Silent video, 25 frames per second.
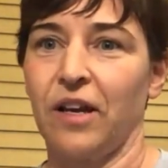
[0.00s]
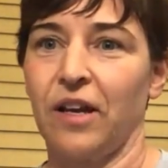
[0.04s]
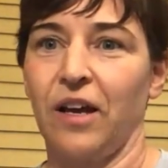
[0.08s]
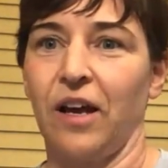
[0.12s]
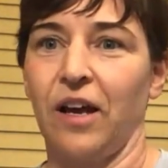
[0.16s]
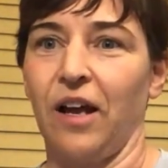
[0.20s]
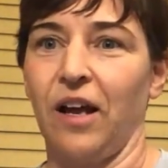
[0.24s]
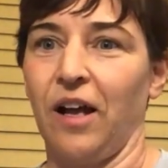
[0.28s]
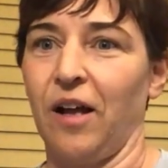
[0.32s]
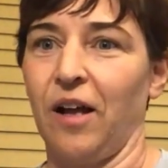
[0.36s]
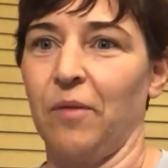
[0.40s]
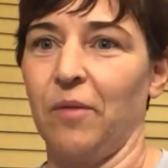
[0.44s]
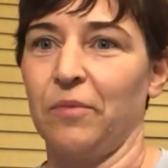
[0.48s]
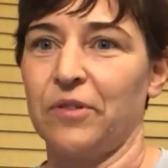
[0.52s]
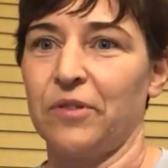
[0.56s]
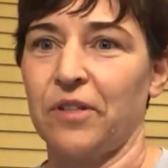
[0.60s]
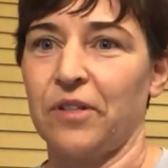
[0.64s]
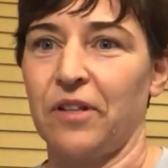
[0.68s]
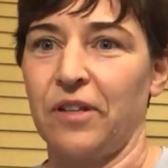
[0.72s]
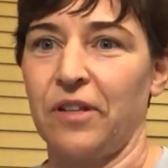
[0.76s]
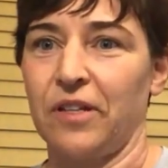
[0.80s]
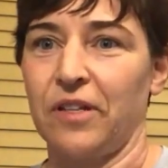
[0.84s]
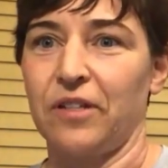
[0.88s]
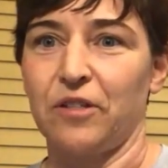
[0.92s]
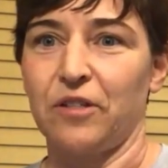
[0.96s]
which
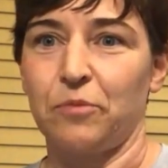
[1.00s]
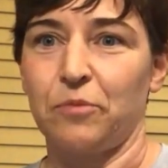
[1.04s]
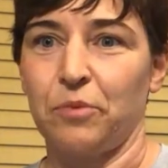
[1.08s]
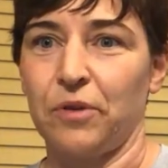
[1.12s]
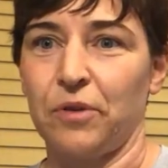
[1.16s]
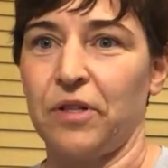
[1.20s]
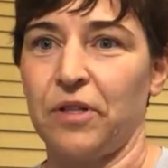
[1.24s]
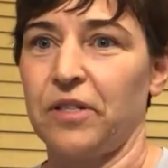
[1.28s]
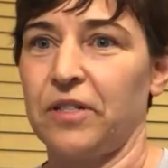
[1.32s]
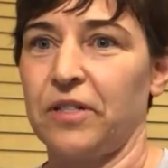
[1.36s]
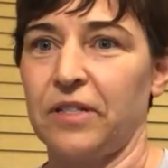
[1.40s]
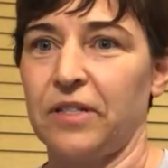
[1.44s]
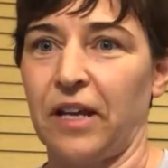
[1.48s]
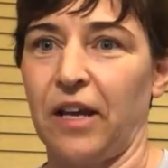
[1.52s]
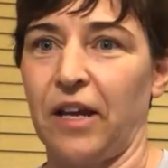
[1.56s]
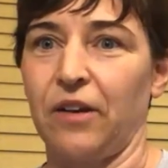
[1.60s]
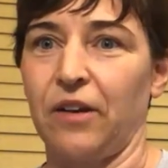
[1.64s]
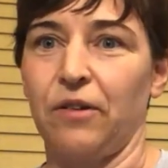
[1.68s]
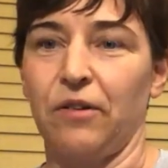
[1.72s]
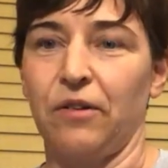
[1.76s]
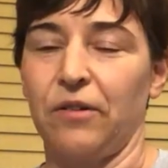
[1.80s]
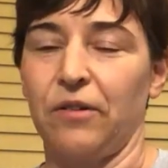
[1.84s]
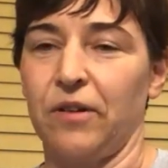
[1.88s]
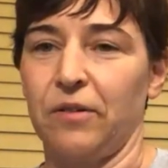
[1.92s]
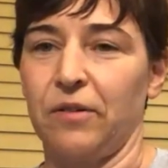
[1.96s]
I think is pretty
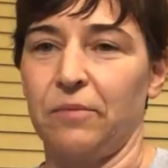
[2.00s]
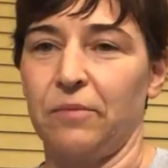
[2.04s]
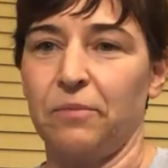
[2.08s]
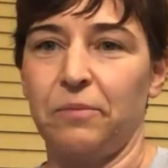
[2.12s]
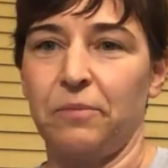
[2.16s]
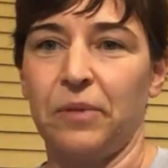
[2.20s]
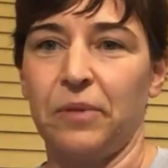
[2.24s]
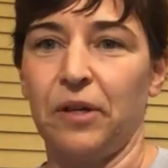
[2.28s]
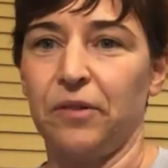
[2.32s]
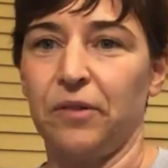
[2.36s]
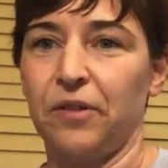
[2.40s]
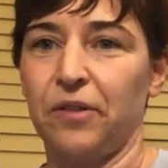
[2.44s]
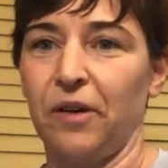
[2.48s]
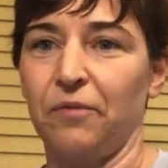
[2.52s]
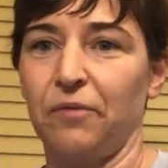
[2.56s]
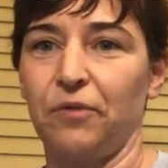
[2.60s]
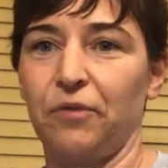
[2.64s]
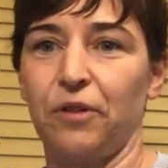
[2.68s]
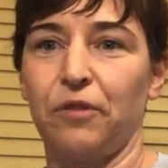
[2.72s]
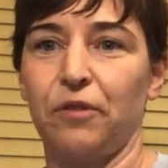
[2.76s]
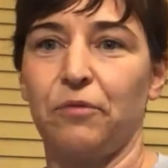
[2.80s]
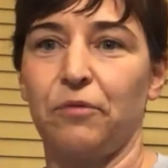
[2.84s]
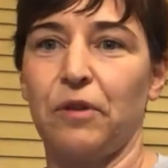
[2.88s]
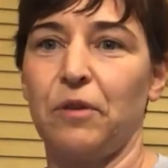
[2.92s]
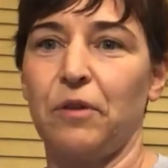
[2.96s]
standard, and built up
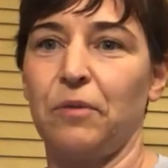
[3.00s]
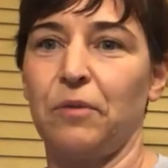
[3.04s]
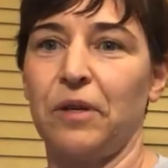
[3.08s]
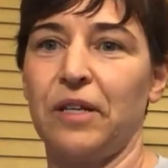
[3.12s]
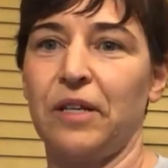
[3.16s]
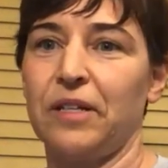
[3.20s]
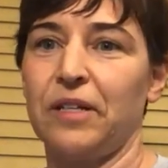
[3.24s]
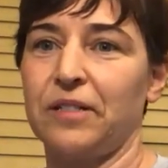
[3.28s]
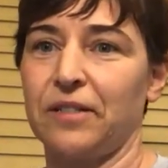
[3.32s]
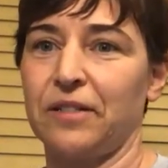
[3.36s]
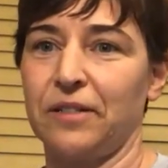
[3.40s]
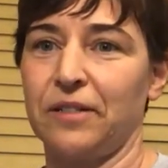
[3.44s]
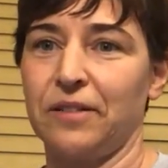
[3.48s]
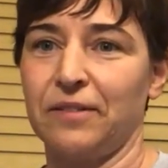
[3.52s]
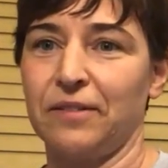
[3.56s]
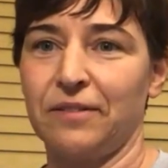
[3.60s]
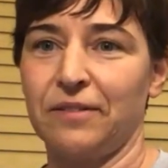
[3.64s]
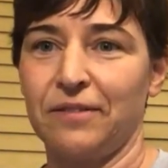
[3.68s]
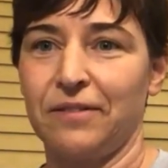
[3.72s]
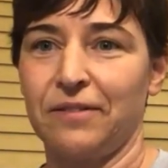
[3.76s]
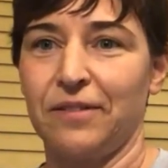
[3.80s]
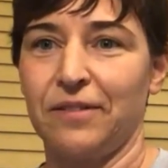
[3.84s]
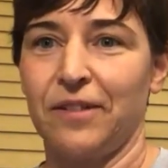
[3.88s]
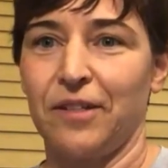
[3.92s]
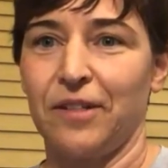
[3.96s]
for 3 weeks and
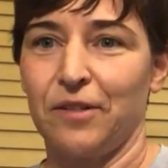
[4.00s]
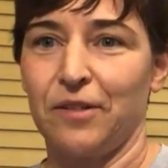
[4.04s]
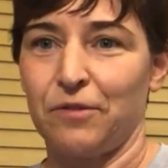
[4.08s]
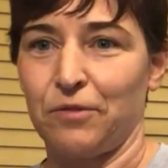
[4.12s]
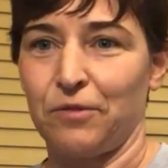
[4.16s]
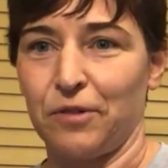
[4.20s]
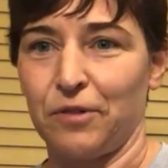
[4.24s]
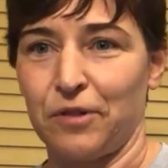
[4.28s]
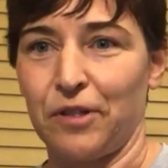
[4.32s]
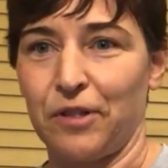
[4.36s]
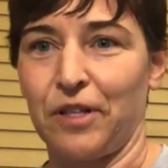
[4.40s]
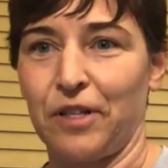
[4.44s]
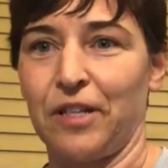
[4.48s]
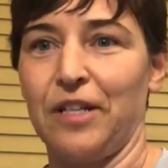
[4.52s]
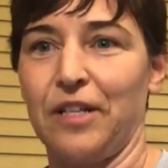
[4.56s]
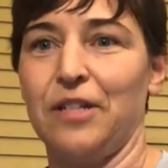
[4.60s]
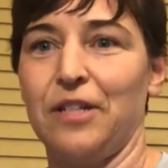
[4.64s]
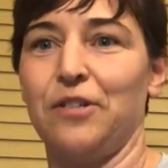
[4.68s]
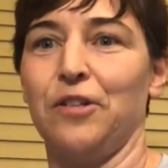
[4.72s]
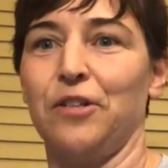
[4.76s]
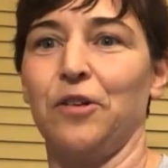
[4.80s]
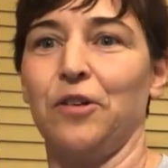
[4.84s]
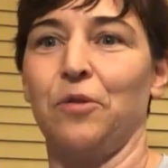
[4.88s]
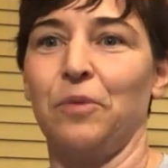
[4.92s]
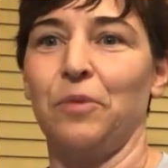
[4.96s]
sort of took an
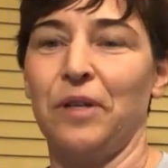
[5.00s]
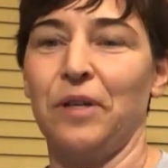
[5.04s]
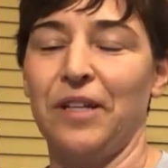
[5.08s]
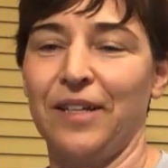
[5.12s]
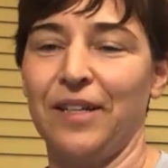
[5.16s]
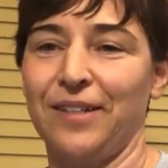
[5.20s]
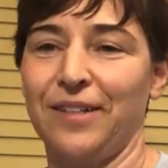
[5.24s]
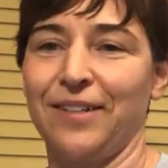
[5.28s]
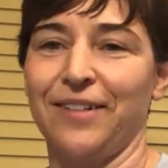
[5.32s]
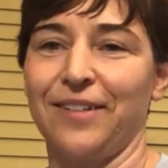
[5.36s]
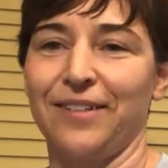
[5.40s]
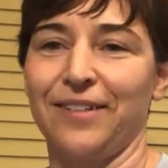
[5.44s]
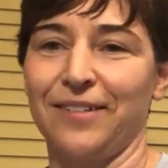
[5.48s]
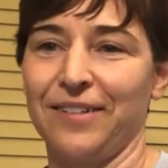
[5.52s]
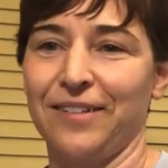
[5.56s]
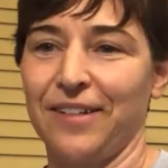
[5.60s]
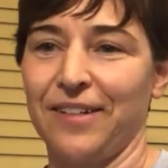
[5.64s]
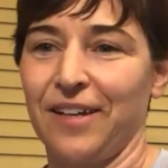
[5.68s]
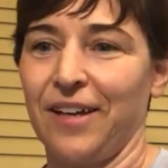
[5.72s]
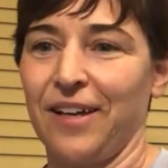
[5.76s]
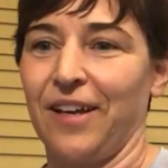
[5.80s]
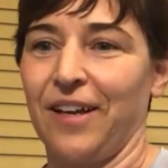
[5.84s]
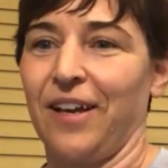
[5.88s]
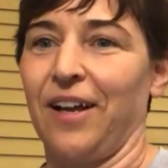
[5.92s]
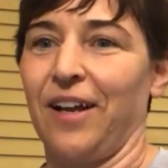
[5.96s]
easier week, and
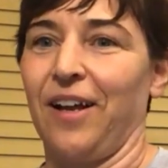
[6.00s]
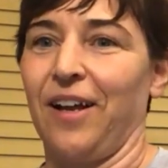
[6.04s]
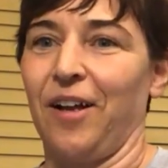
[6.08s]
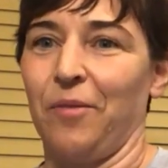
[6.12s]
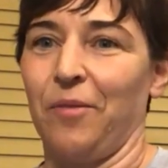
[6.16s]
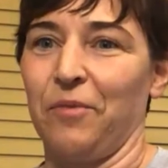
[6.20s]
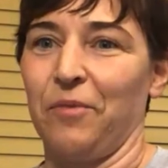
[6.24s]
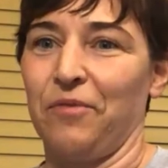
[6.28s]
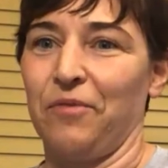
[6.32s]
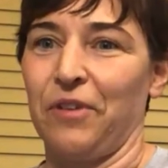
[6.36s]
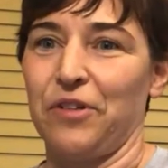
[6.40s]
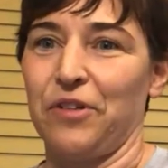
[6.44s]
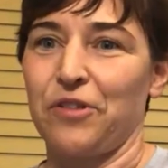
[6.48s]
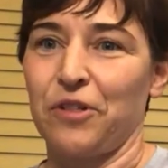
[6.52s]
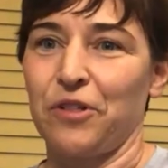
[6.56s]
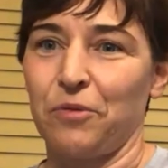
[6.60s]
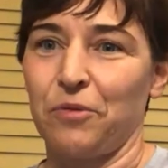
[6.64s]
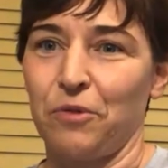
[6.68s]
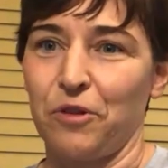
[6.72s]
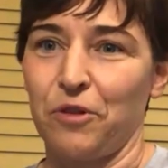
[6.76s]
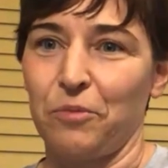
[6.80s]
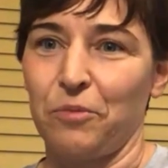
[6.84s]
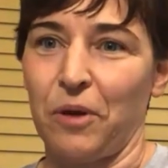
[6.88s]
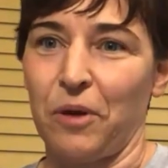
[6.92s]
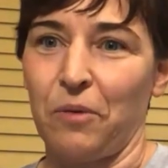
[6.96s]
eventually
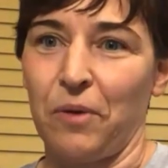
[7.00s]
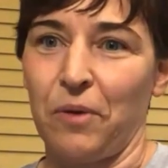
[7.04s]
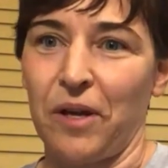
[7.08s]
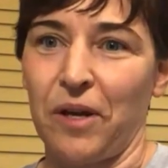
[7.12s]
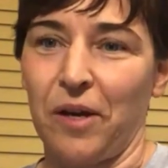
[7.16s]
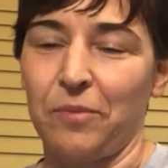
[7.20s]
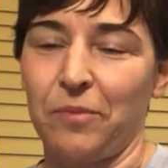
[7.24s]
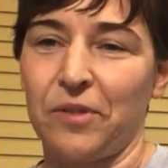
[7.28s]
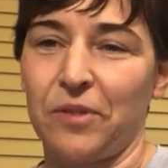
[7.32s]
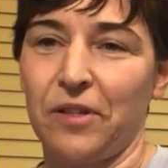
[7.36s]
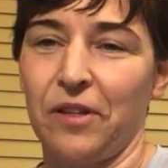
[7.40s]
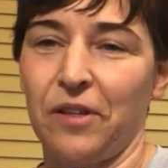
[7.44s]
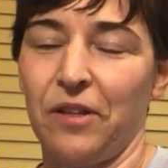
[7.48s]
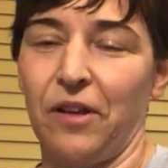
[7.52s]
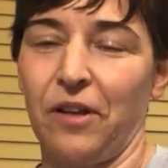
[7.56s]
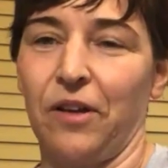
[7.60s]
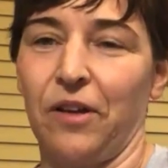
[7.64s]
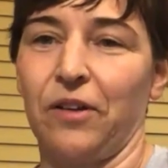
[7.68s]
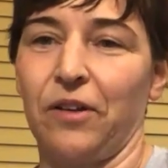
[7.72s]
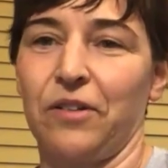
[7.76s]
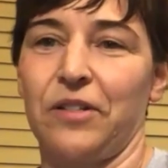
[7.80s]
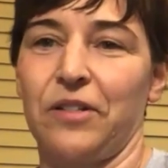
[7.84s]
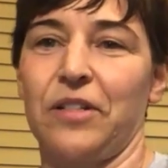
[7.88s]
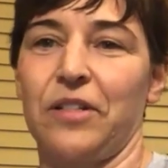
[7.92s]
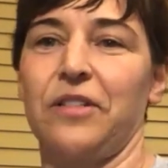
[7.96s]
worked my way up to the
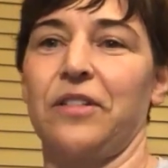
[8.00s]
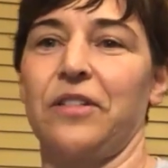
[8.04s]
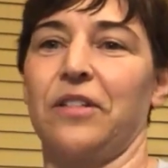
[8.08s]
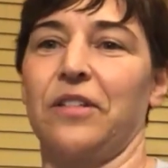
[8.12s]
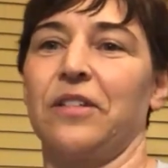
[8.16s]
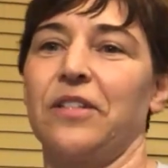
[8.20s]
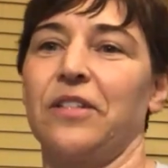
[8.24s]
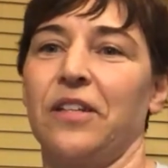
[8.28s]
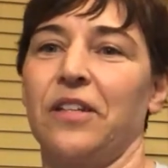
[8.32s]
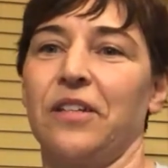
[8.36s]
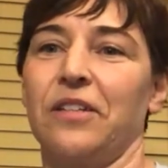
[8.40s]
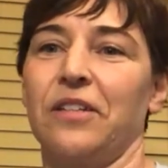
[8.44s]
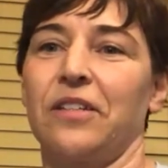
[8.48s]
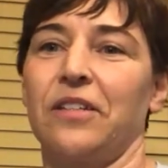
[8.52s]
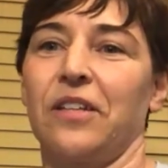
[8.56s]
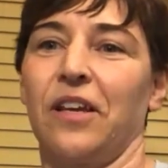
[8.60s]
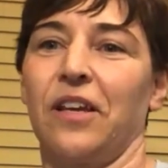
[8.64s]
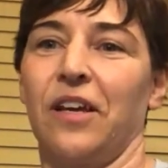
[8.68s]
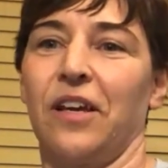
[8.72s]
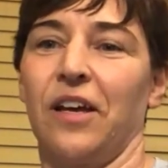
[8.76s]
longer distances.